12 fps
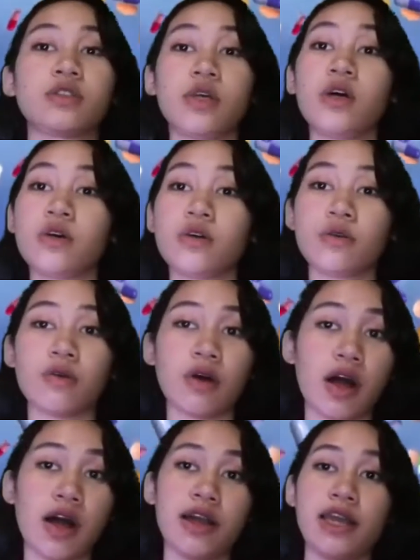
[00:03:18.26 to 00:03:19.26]
So,
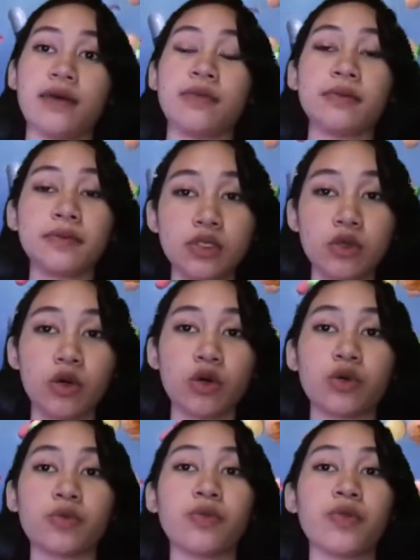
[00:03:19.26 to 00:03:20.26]
I am
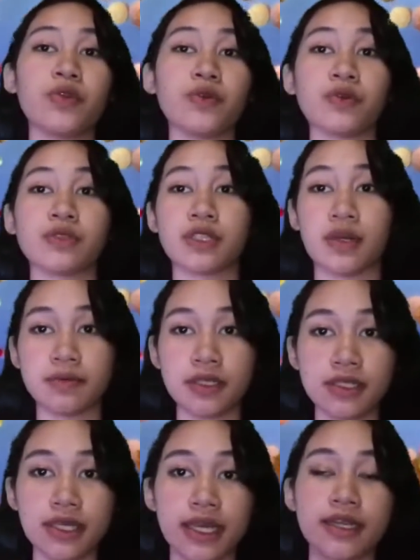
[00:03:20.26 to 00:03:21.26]
absorbed through
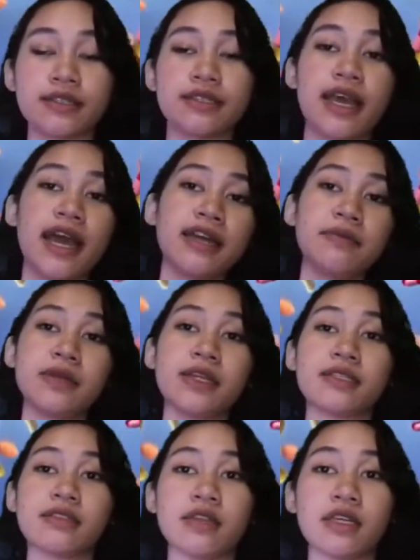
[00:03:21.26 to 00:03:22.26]
subcutaneous
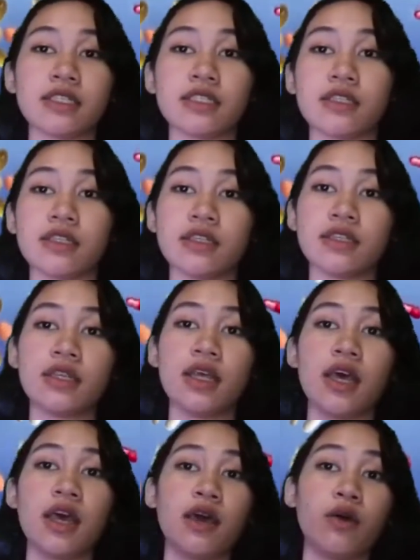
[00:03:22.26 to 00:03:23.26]
administration
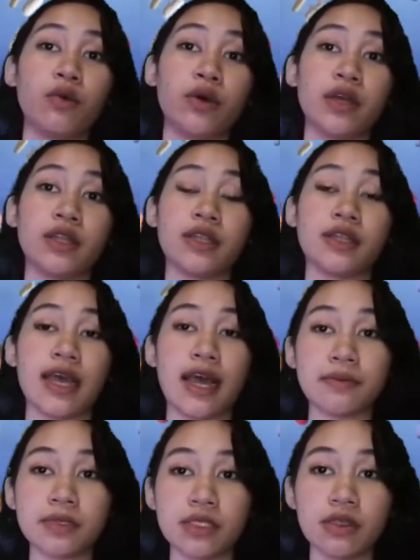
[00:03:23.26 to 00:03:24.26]
with an
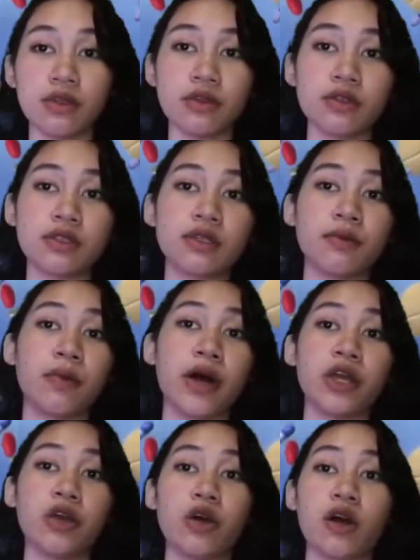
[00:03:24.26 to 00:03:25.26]
absolute
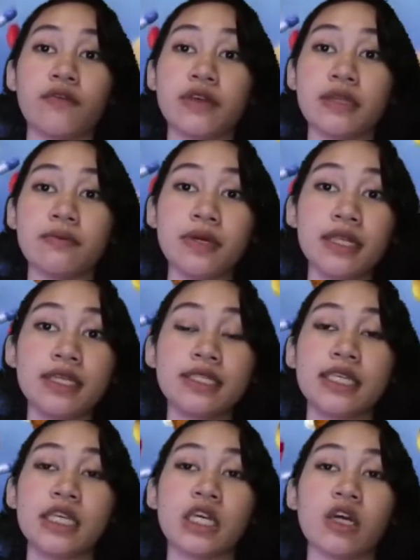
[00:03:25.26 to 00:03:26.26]

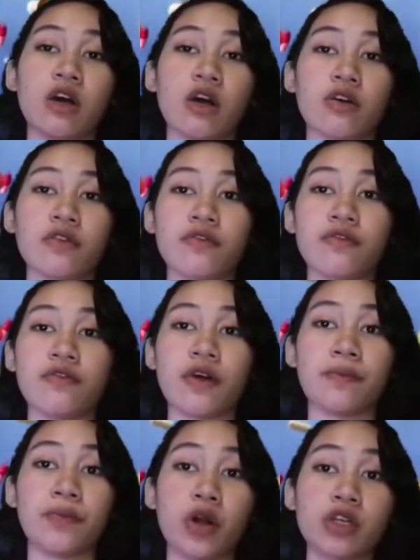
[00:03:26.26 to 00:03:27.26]
bioavailability of
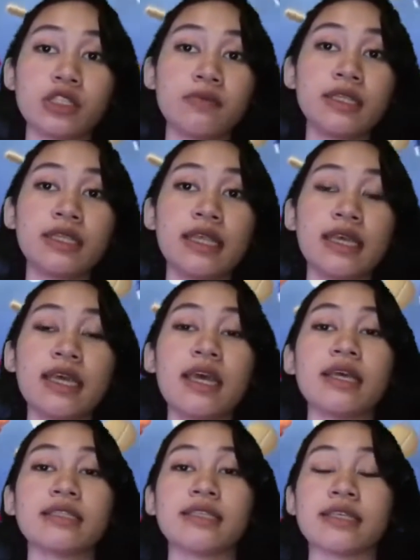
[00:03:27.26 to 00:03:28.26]
approximately
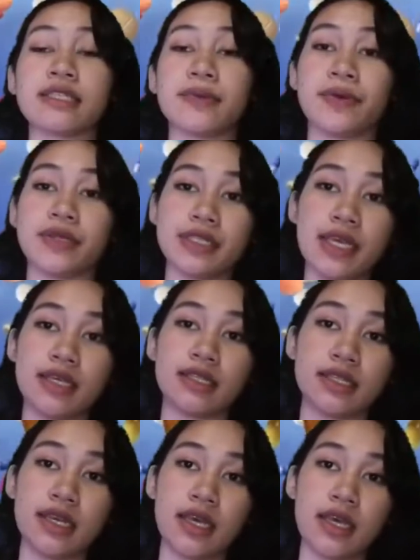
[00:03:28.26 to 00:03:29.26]
60%.